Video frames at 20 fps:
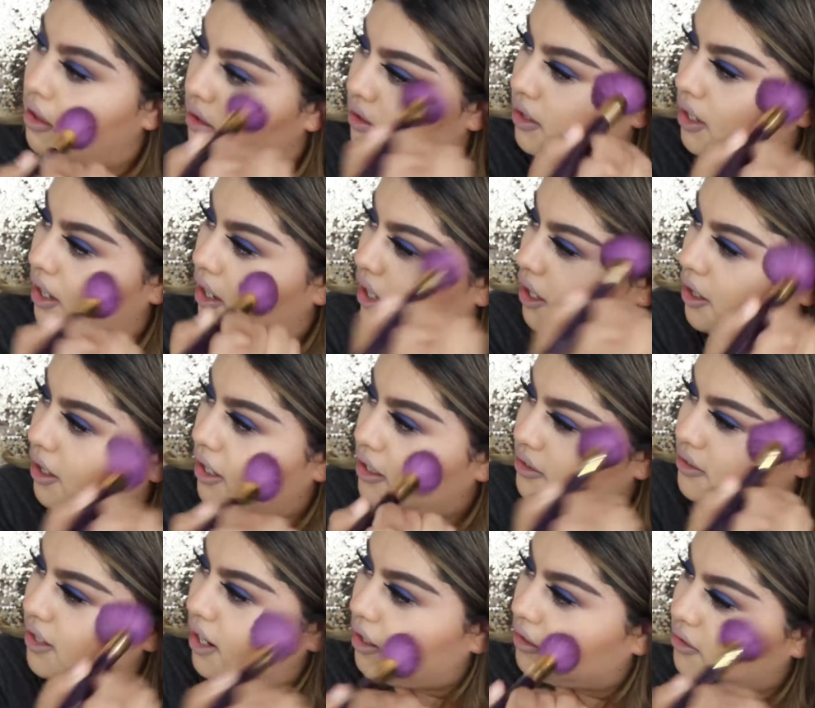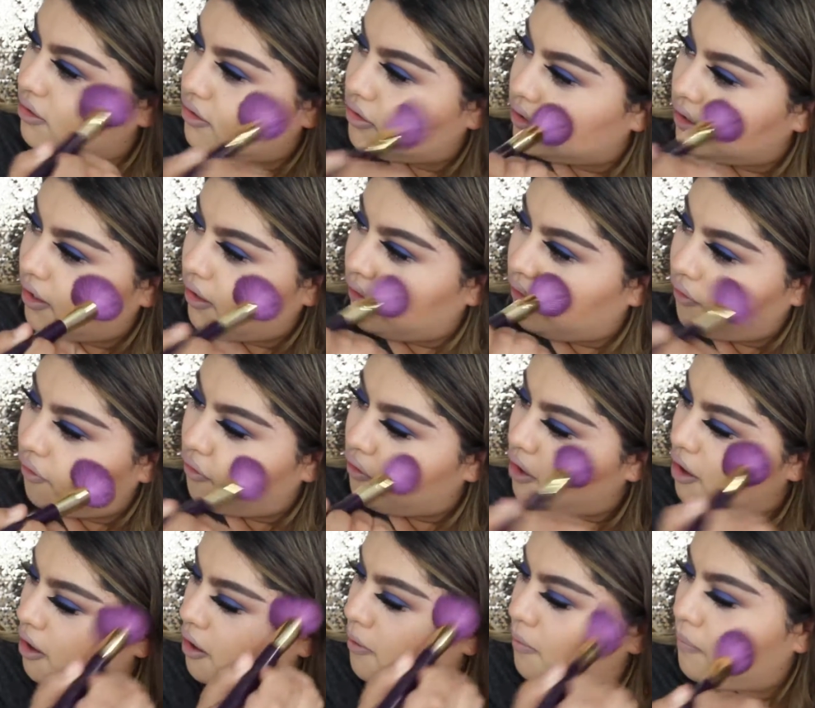that is actually
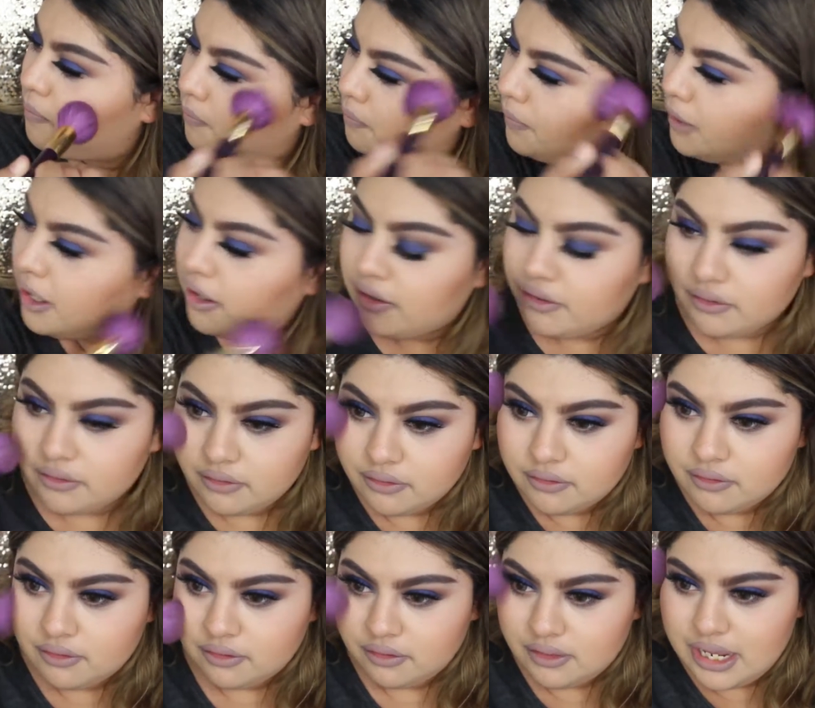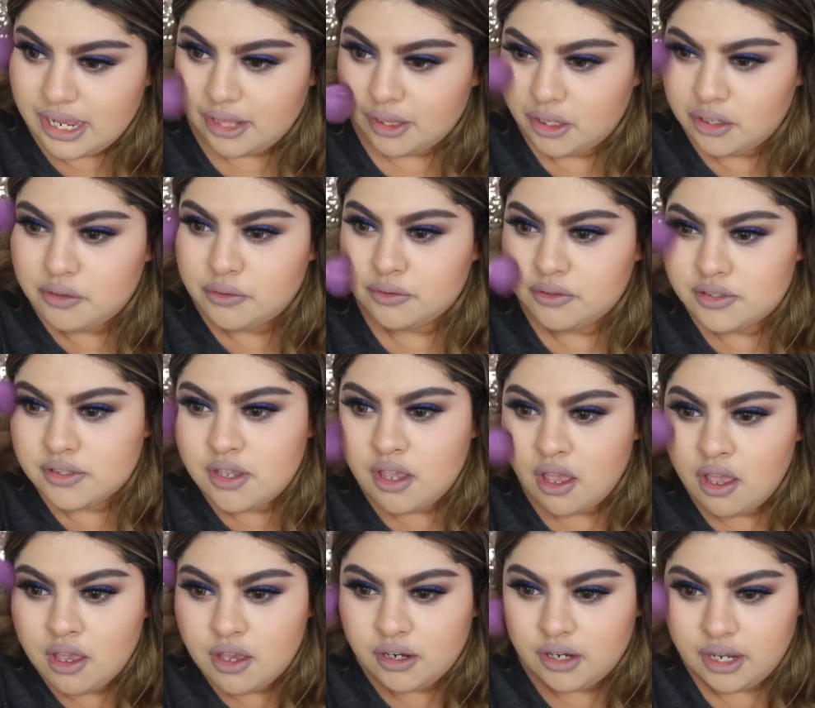from Mariana's
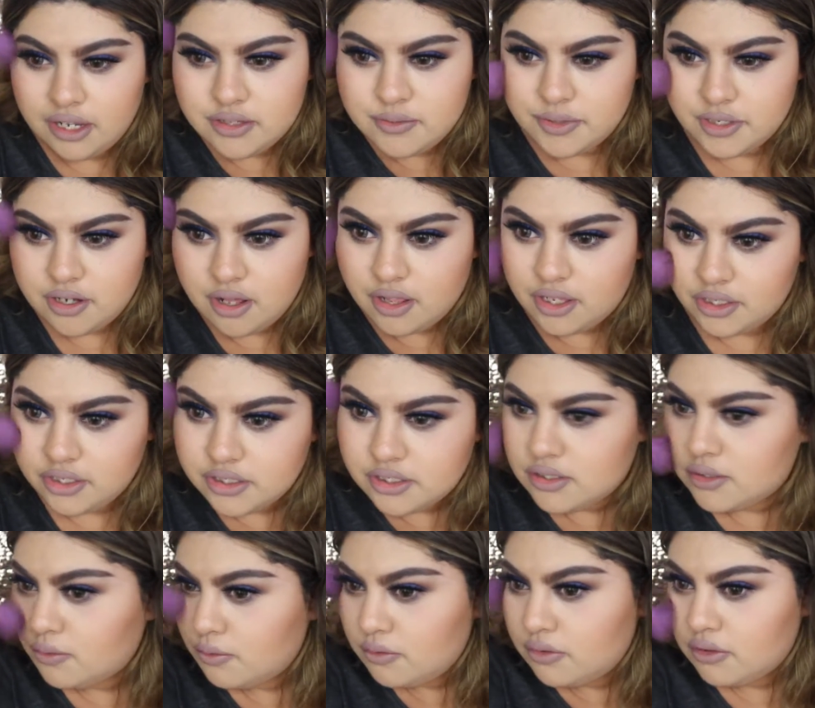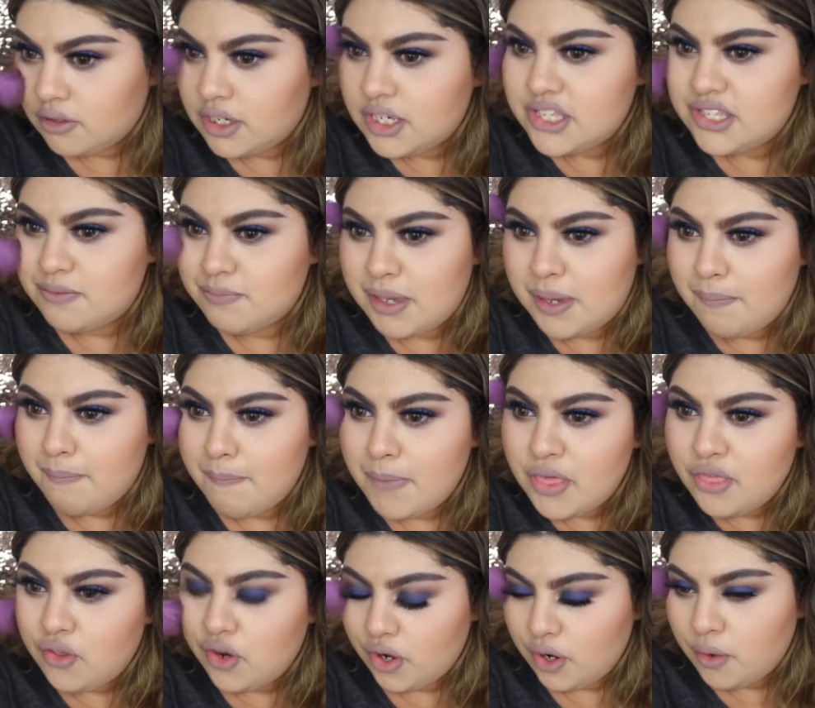cosmetology school, because my
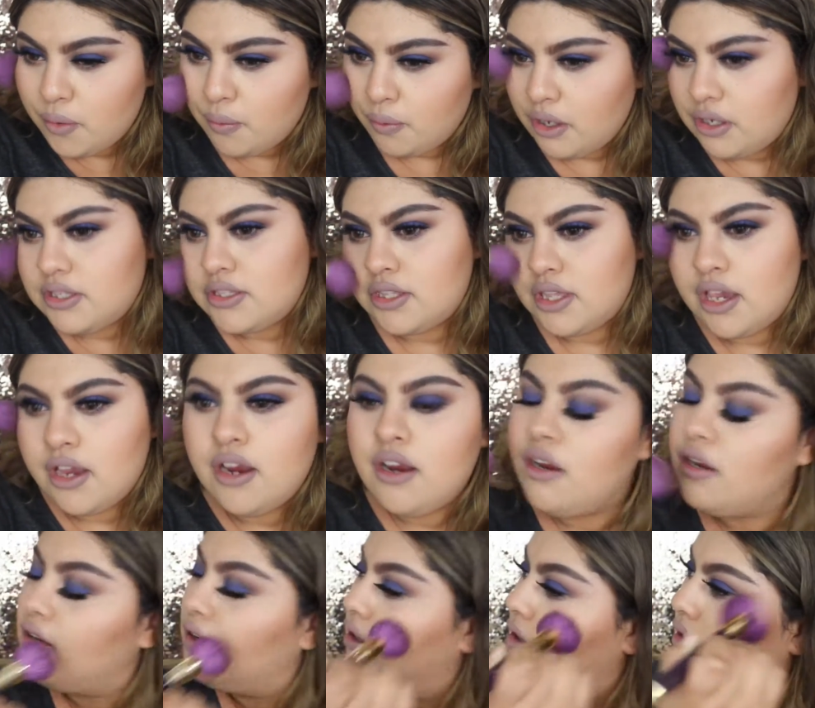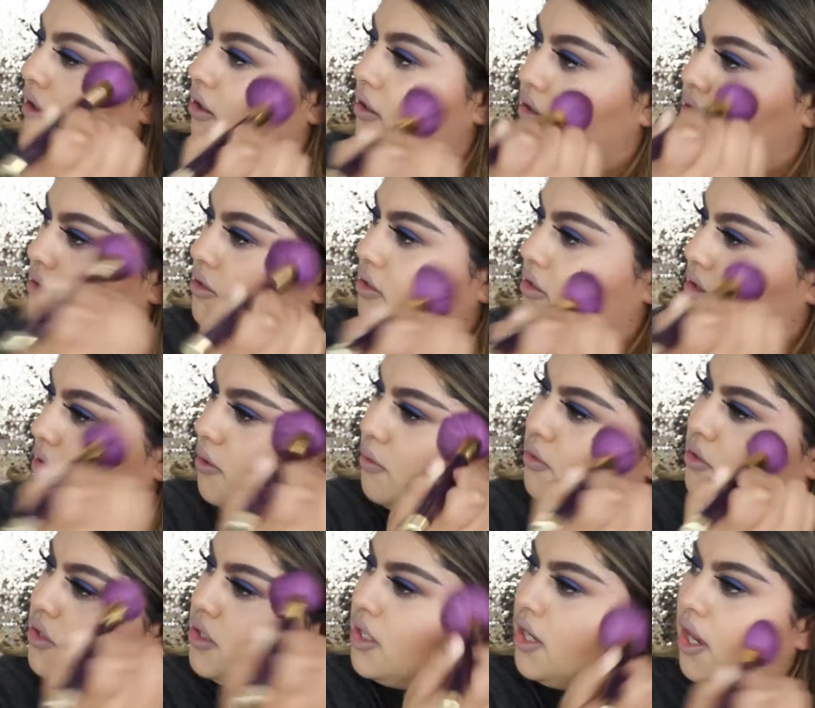mother works there. So
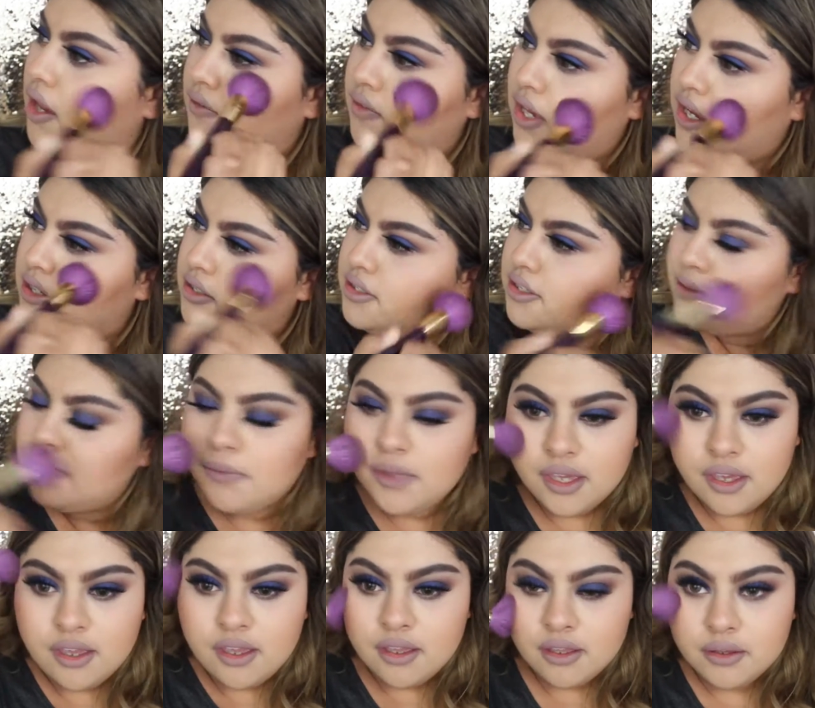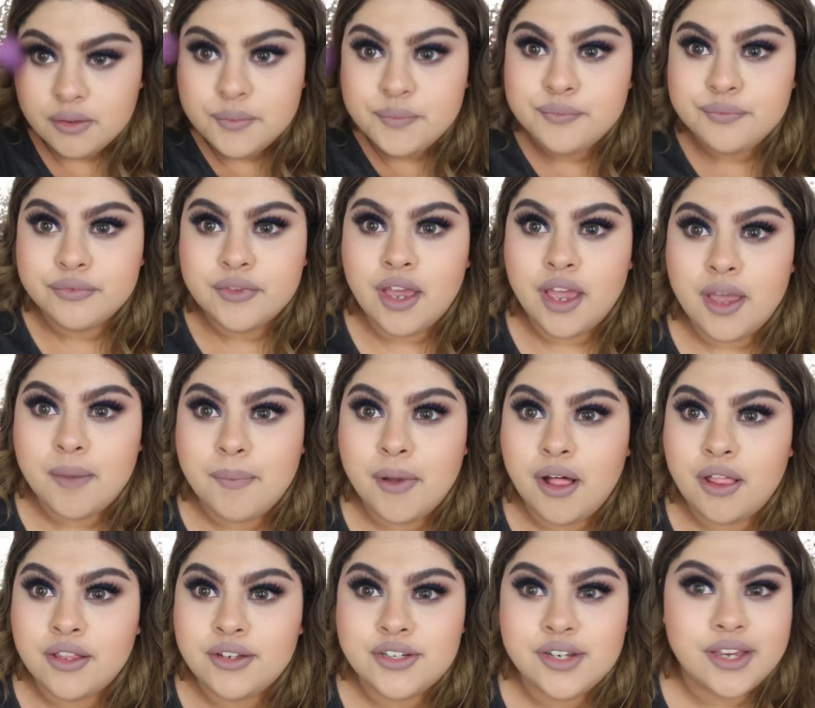she gave that to me. I
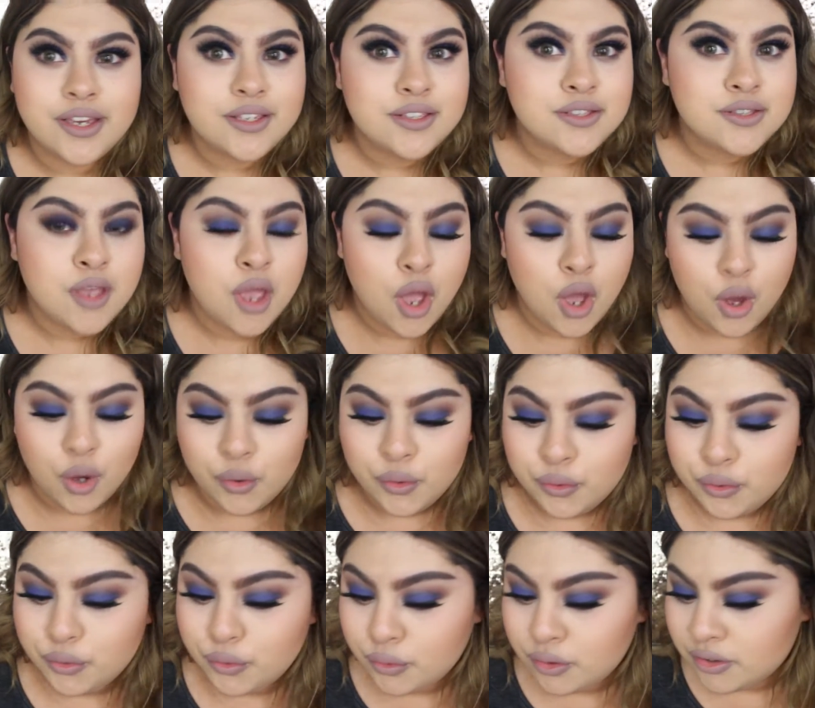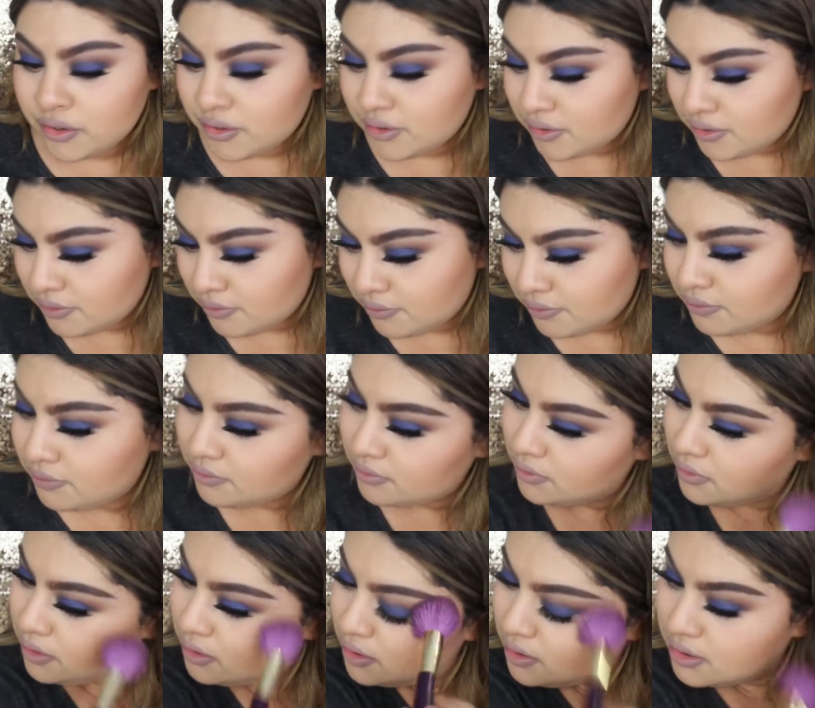apologize. Whew.
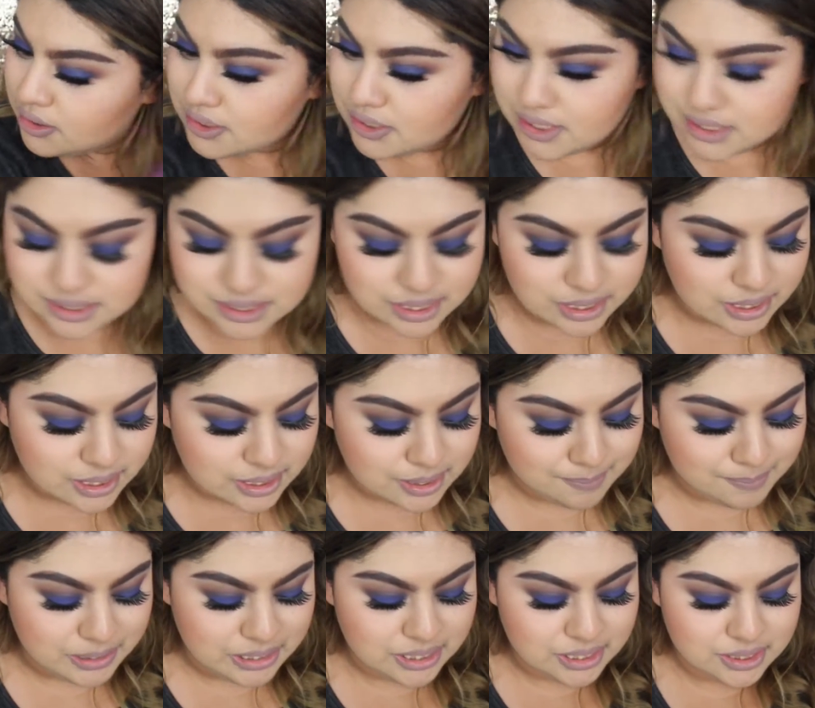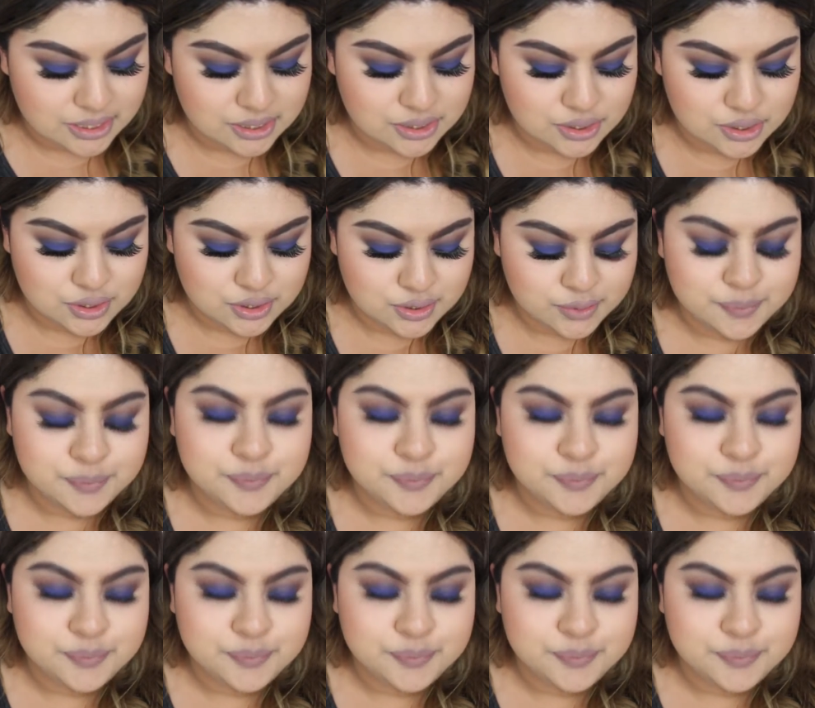That's a lot of blush.